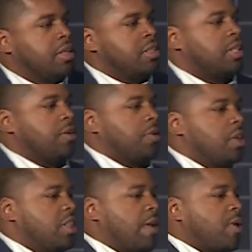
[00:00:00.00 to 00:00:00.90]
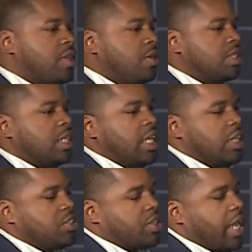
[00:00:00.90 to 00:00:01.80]
So they were using the
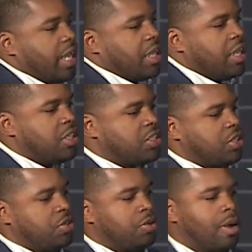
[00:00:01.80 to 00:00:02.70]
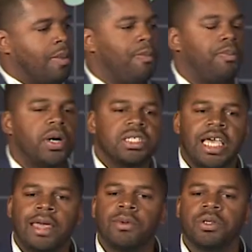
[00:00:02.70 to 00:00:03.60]
intranet to book
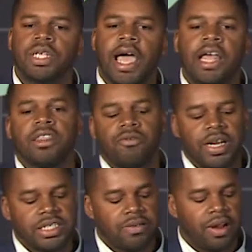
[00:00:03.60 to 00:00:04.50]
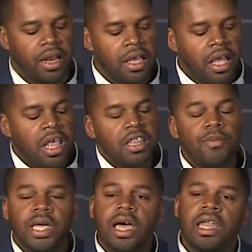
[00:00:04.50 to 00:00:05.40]
tables at the restaurant. Then
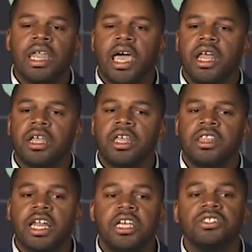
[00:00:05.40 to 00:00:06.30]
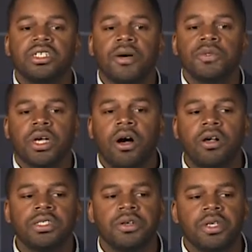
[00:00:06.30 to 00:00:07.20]
beyond that, that intranet was
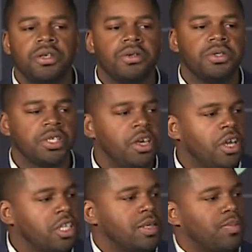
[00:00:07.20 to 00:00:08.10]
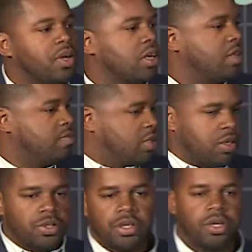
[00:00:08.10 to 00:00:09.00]
also used to book
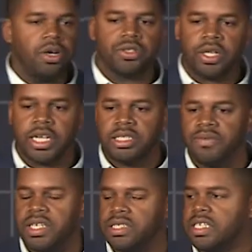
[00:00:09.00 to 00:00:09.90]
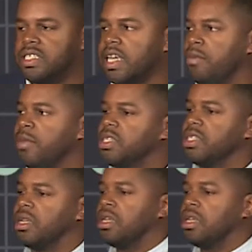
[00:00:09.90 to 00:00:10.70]
social and cultural activities, as I had mentioned.